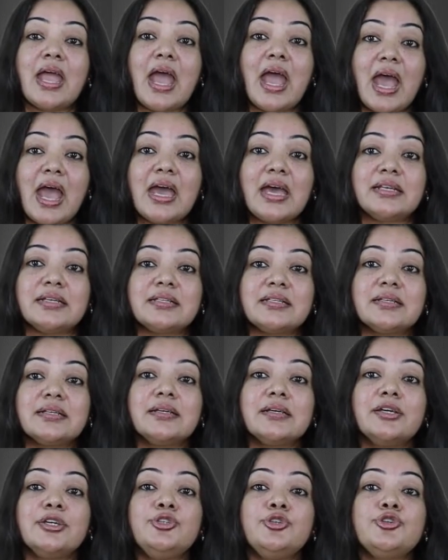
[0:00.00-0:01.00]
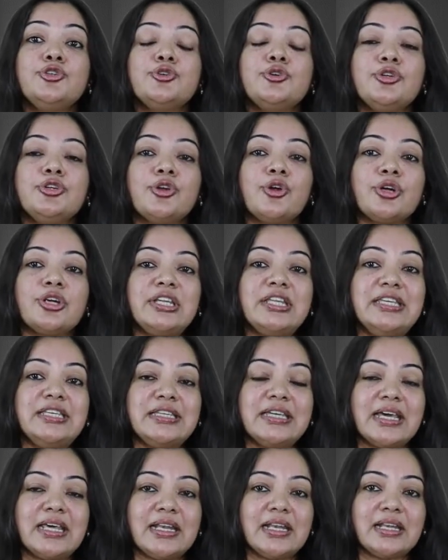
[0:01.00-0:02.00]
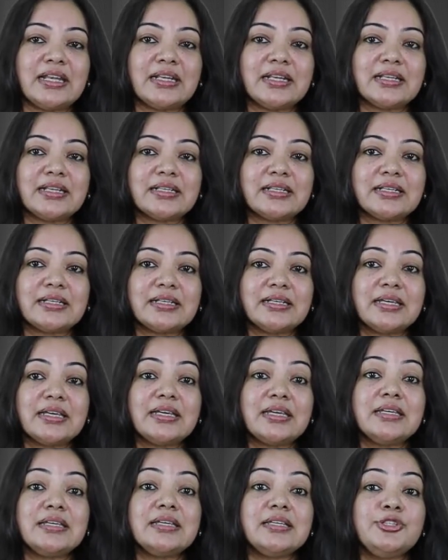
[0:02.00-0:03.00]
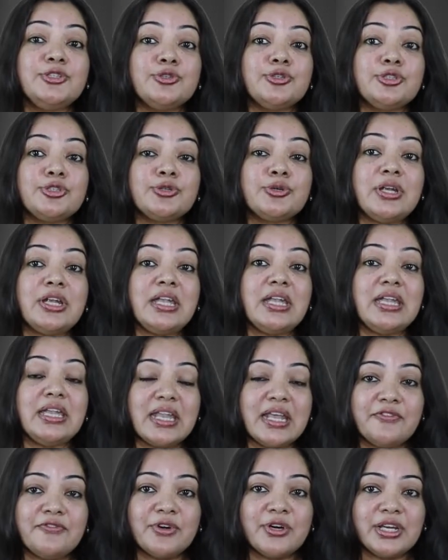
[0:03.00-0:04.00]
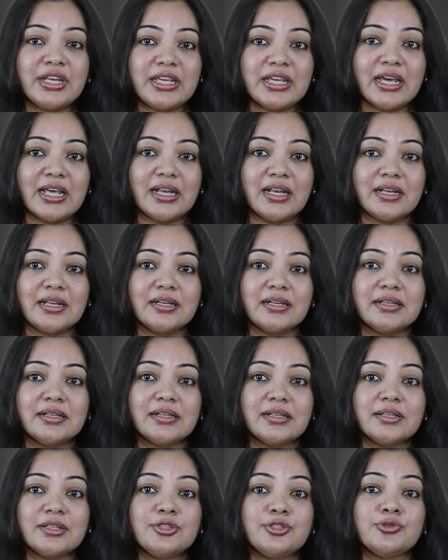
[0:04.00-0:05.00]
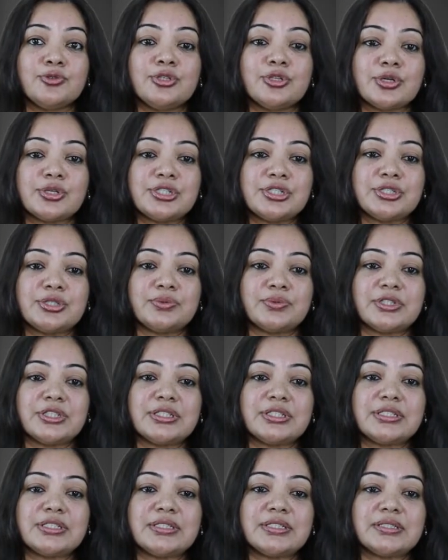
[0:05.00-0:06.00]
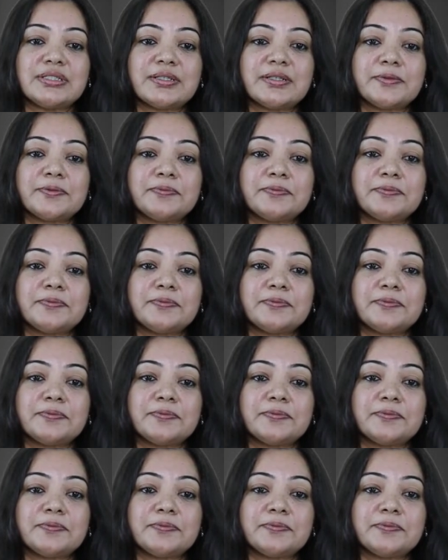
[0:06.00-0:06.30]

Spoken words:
And you should not yell. You should never yell to your students.